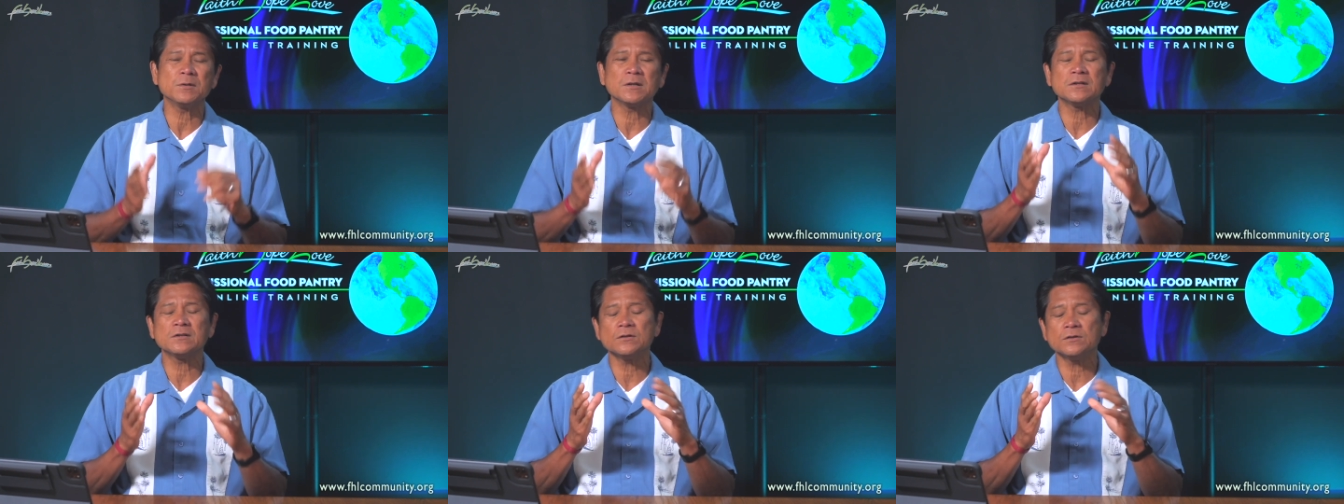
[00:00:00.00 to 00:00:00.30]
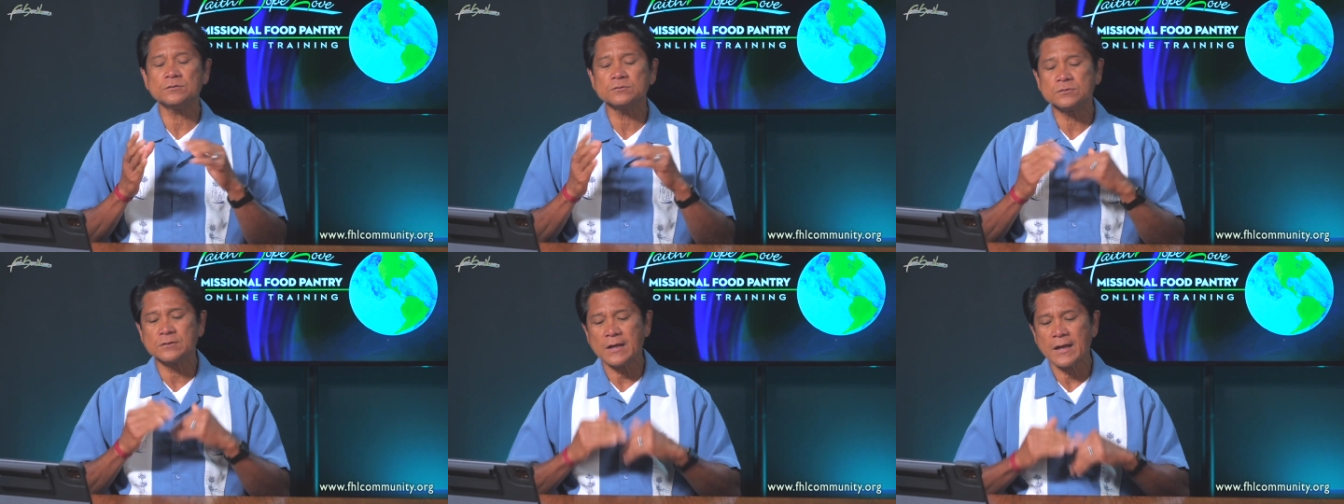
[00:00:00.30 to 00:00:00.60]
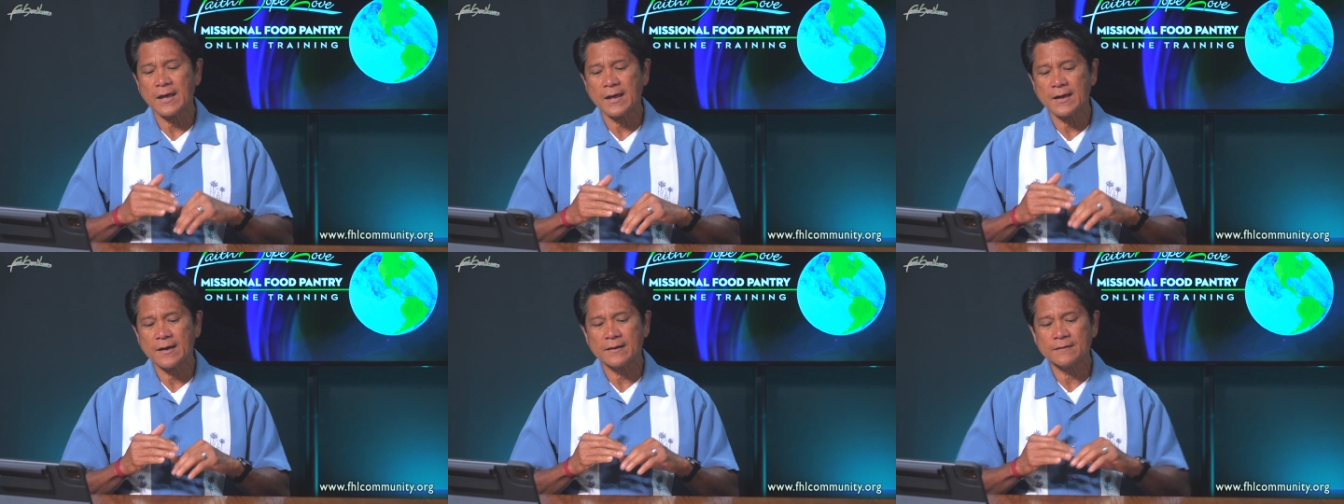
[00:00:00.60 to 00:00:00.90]
but don't
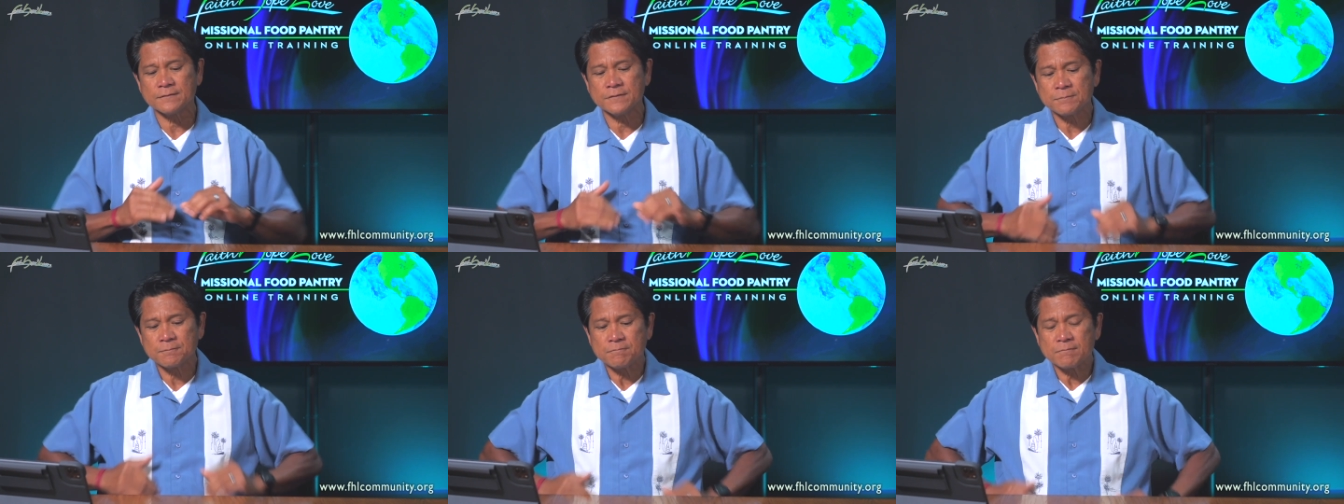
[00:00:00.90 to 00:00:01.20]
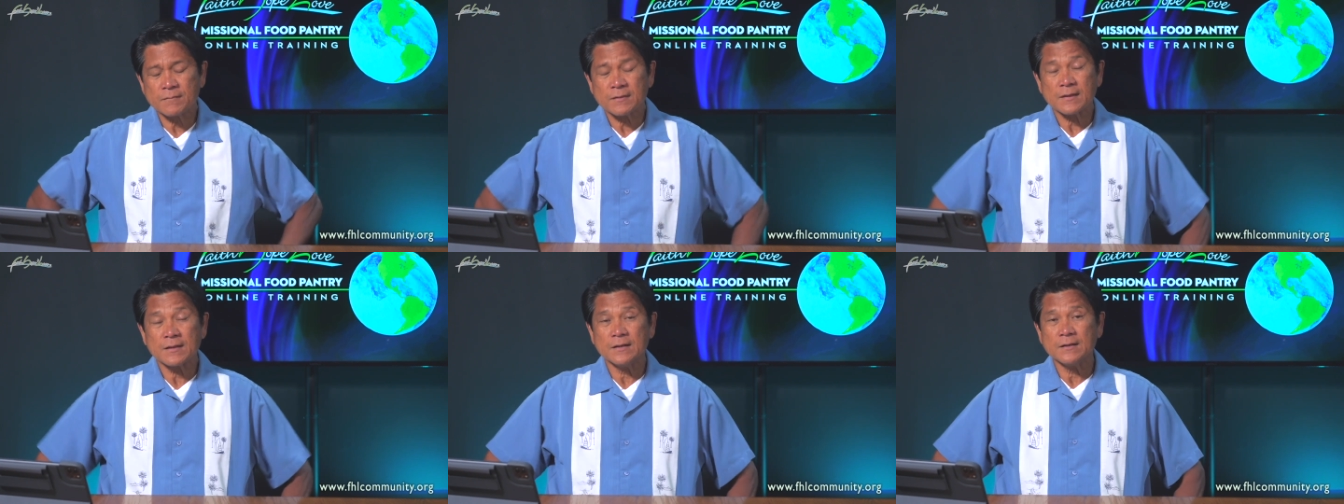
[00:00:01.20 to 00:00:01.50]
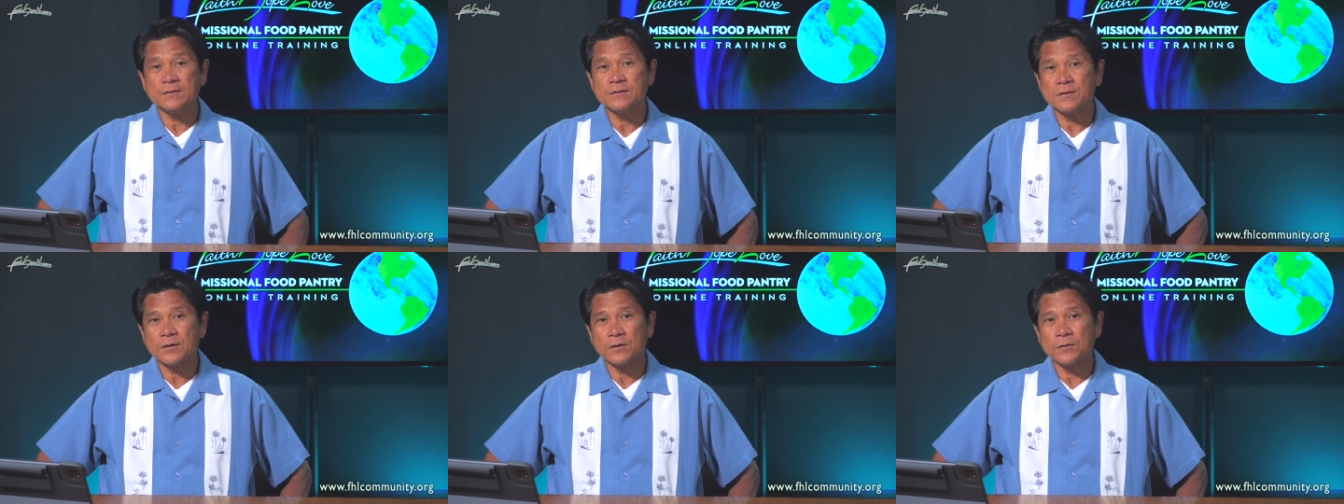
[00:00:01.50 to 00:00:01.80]
have,
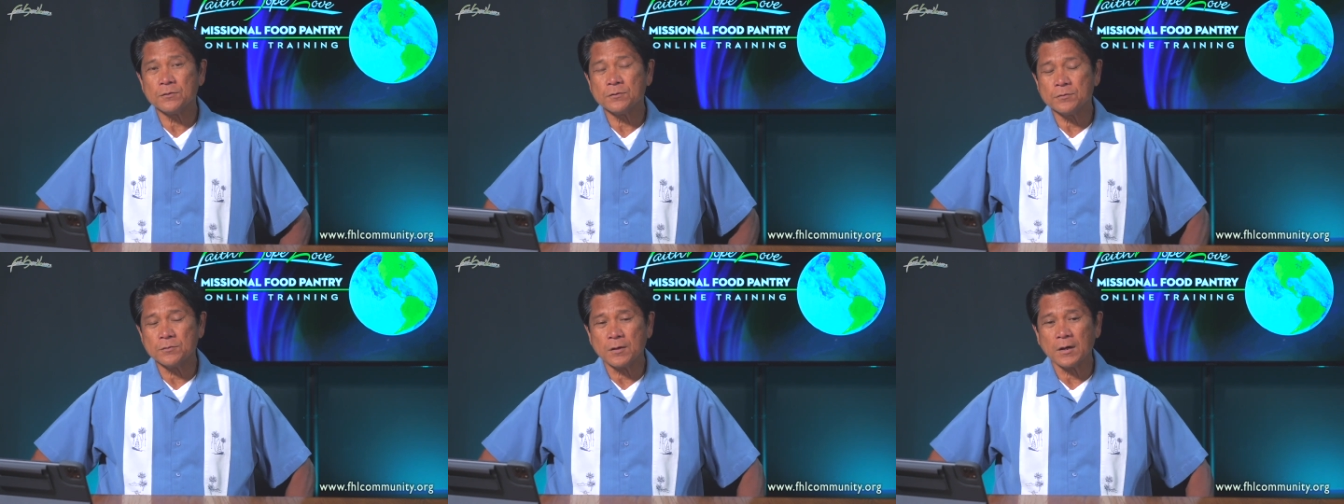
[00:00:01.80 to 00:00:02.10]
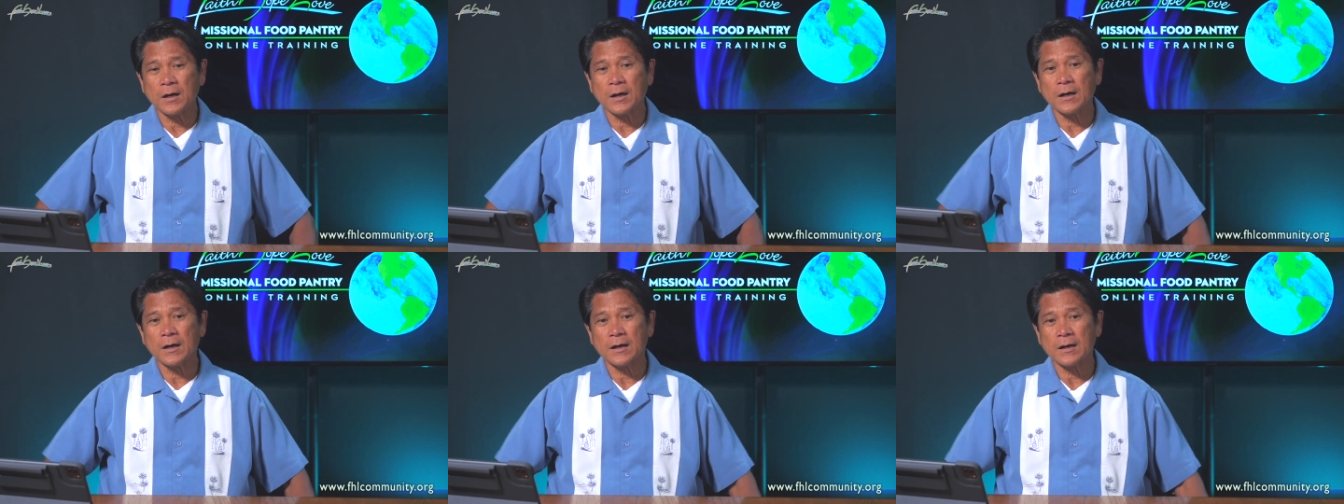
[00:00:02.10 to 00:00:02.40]
you know,